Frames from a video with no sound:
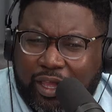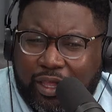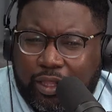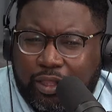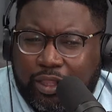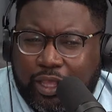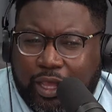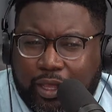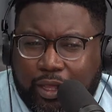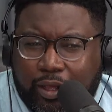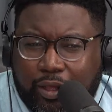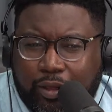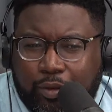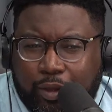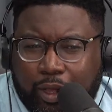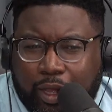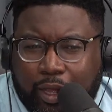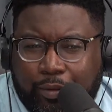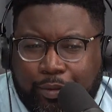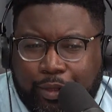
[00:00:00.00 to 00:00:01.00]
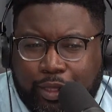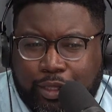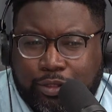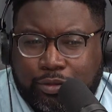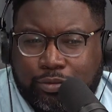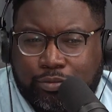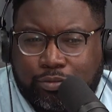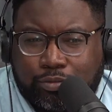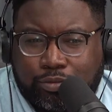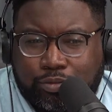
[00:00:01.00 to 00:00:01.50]
that, I
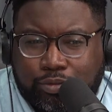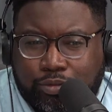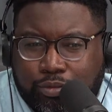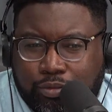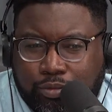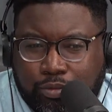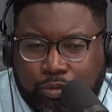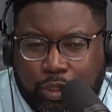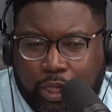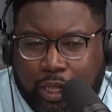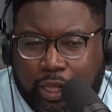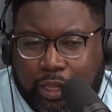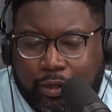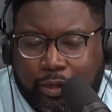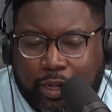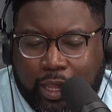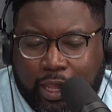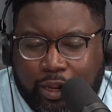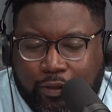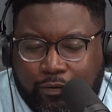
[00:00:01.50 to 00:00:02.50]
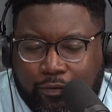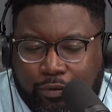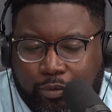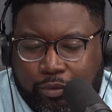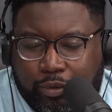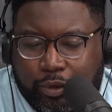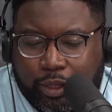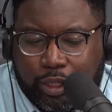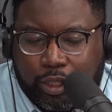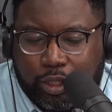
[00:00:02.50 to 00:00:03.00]
mean, not even
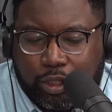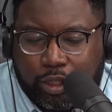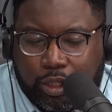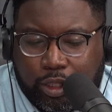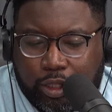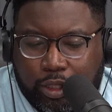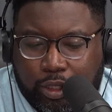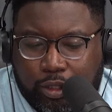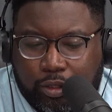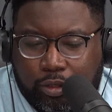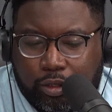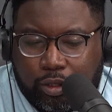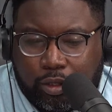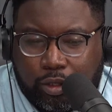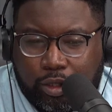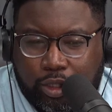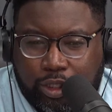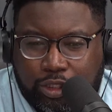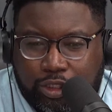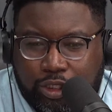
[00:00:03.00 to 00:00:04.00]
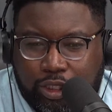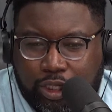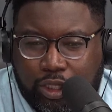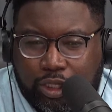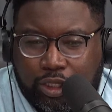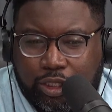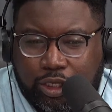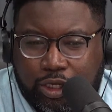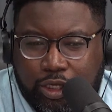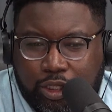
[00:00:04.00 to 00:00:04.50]
bringing the T
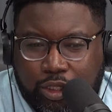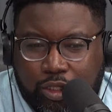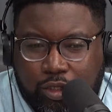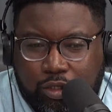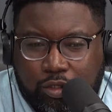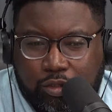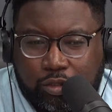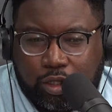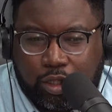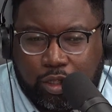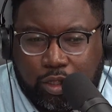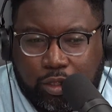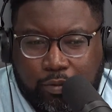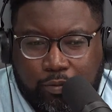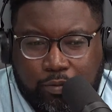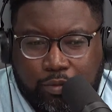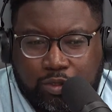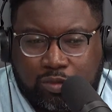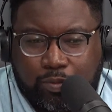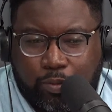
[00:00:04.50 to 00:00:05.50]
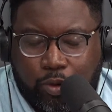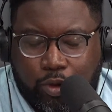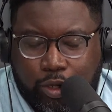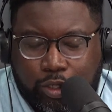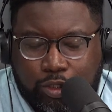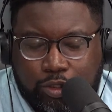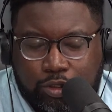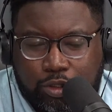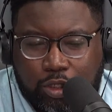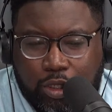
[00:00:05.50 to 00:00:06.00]
into the
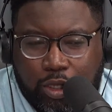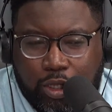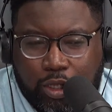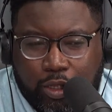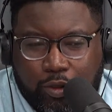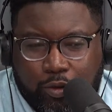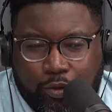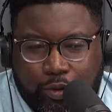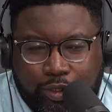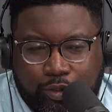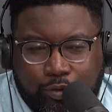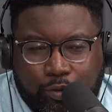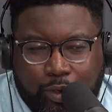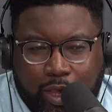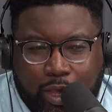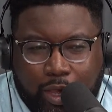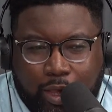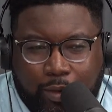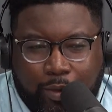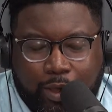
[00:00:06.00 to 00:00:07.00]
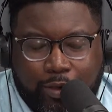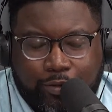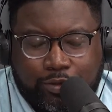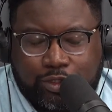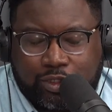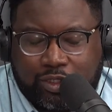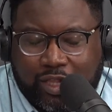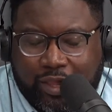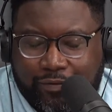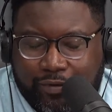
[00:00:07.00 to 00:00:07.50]
sports. Mm-hmm. I was
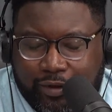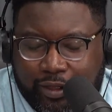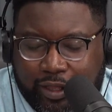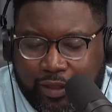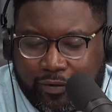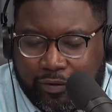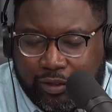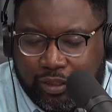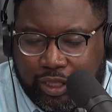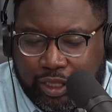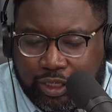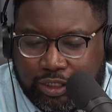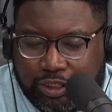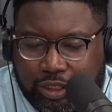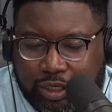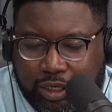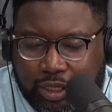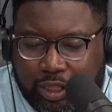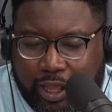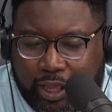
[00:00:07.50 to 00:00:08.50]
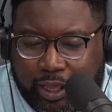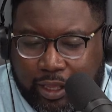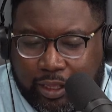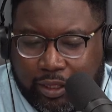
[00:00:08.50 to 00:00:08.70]
just having a conversation, like,